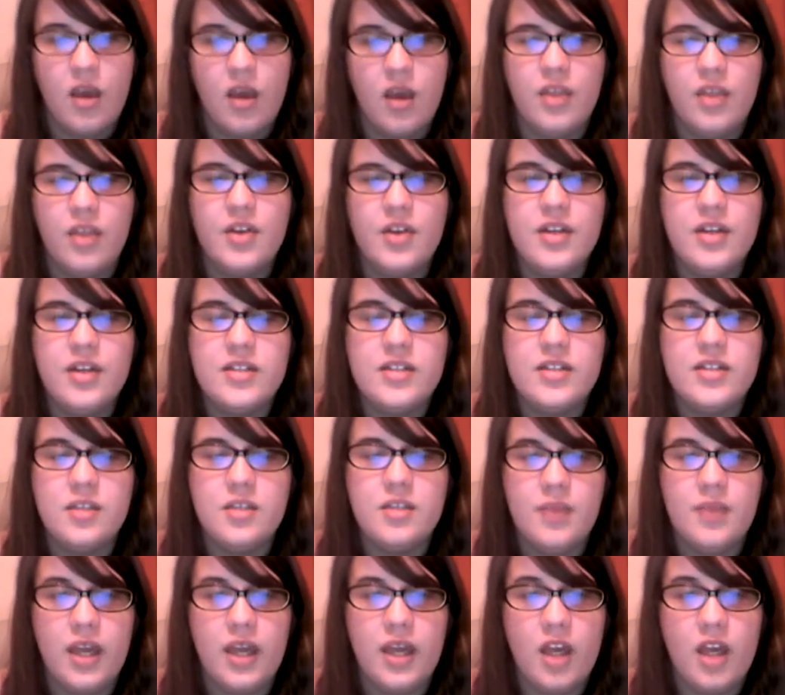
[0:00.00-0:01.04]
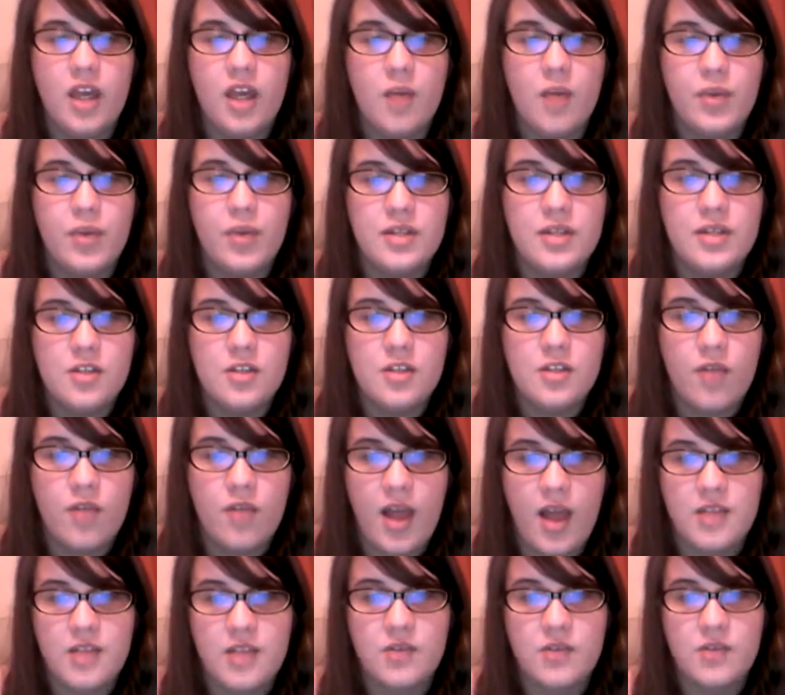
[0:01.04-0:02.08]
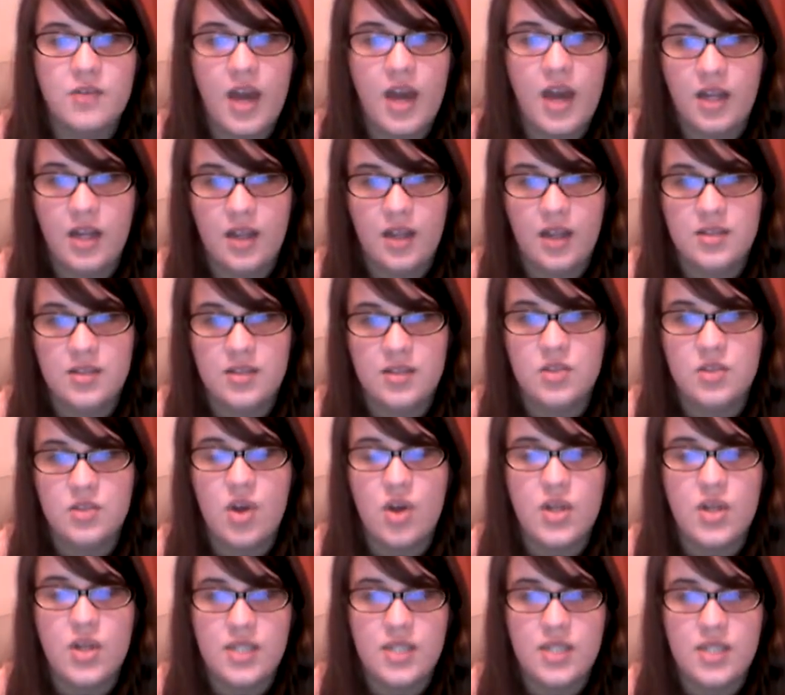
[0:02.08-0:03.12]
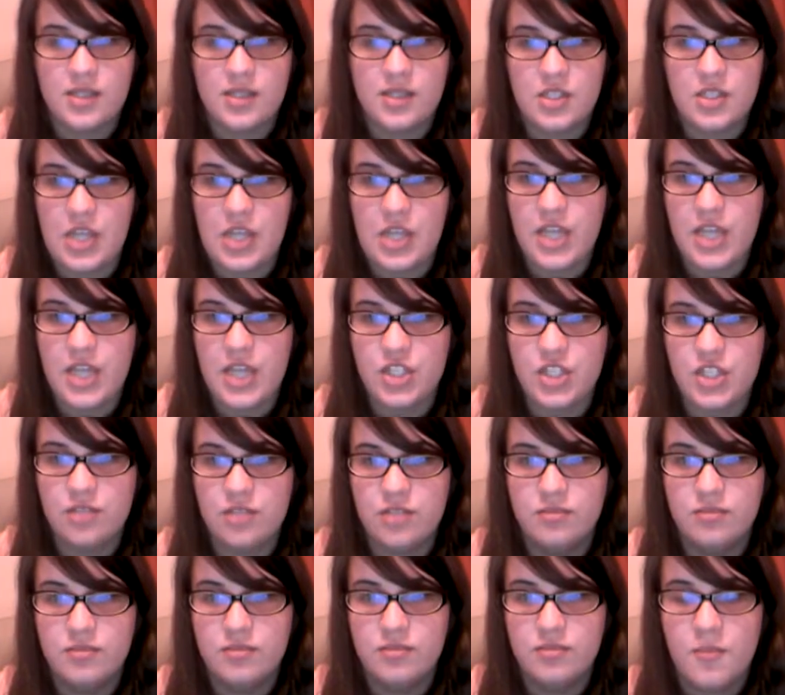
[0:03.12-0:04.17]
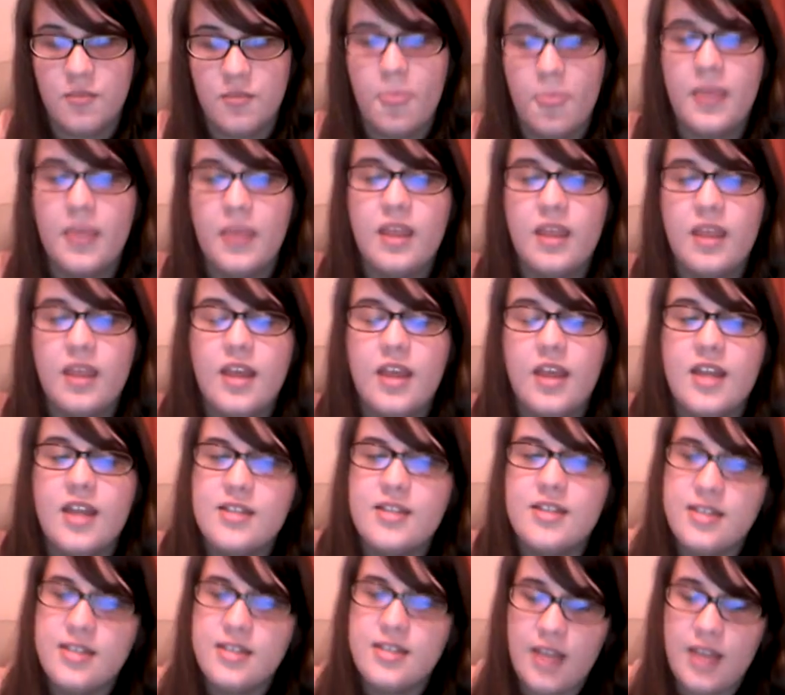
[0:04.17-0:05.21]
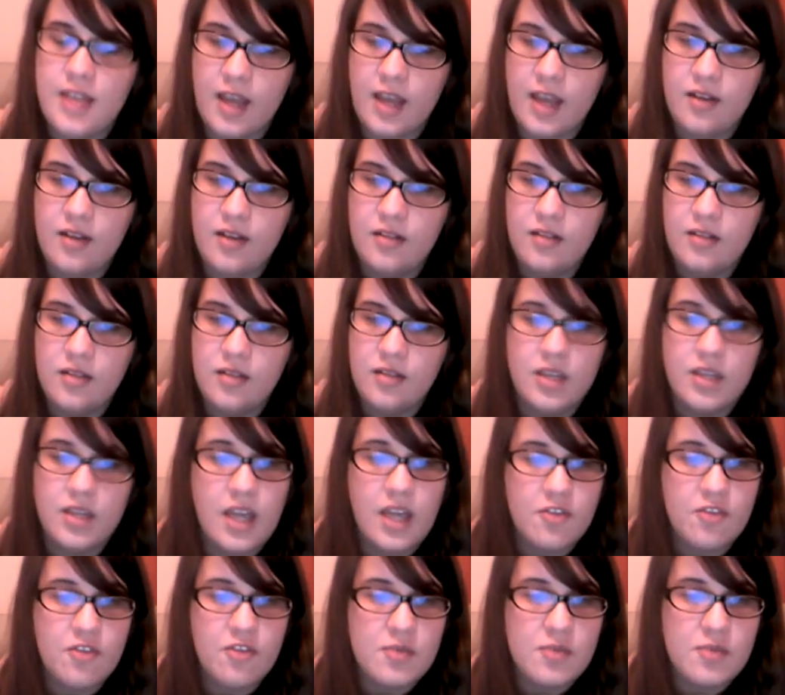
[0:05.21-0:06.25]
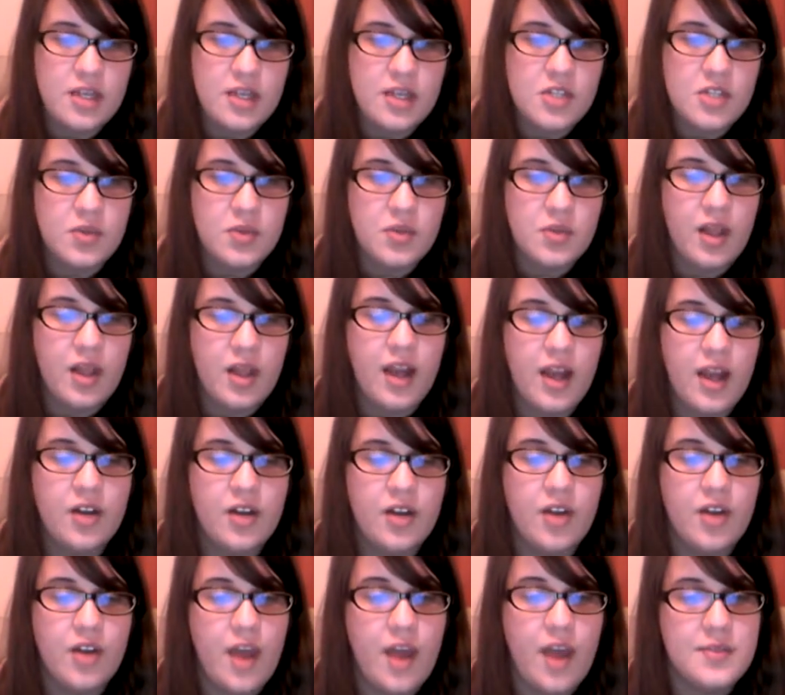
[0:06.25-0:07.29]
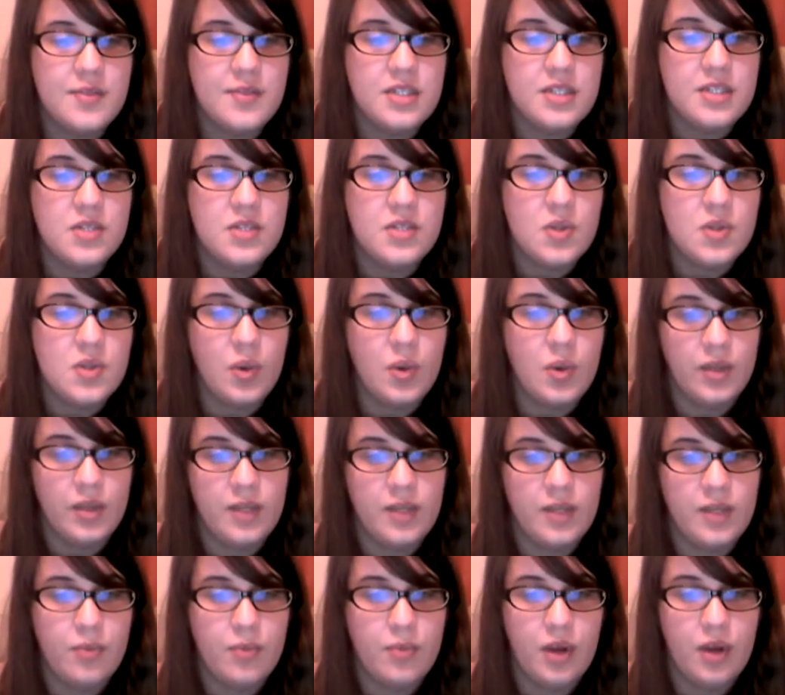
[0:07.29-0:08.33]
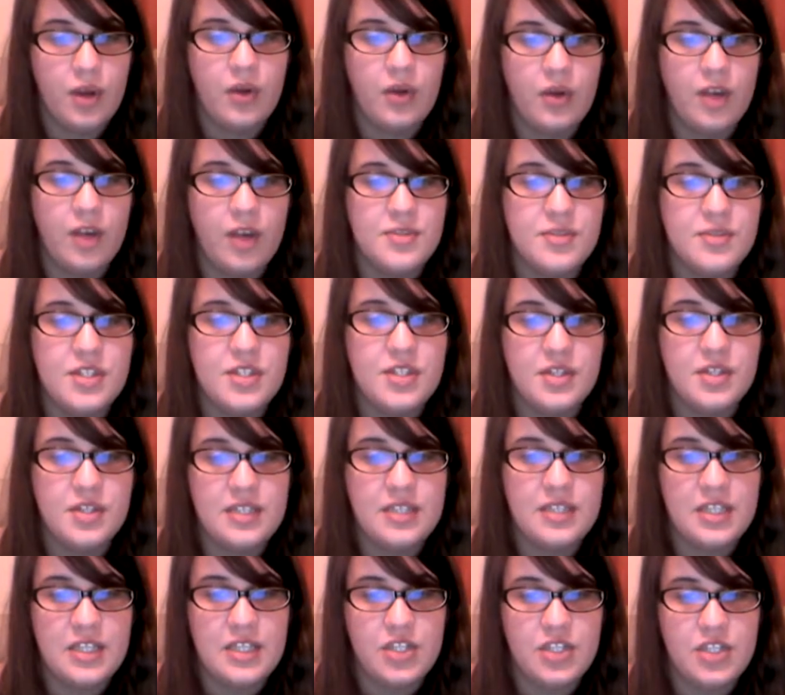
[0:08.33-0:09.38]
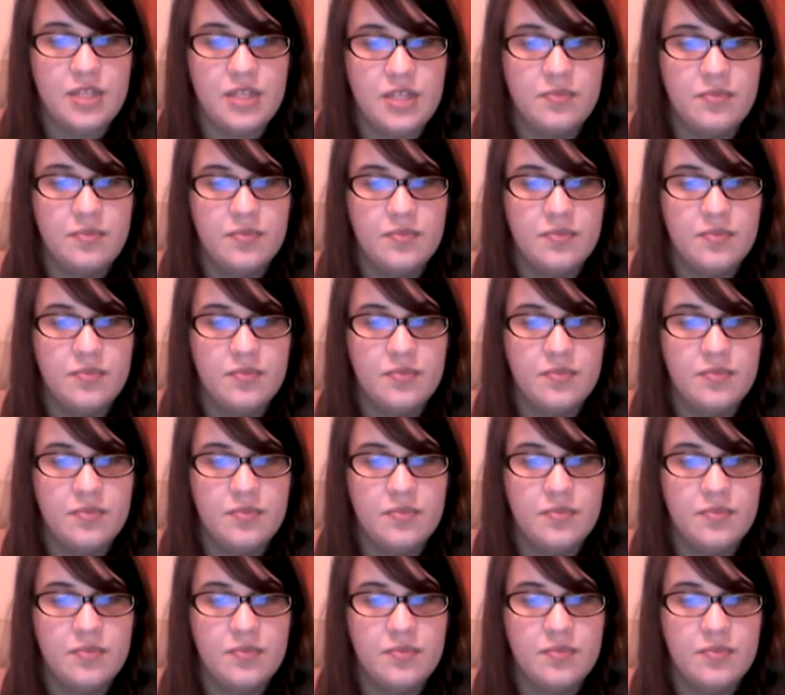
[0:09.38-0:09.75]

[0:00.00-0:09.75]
There needs to be a comprehensive class for adolescents on sex education. Instead, the government is relying on abstinence-only programs to do the teaching.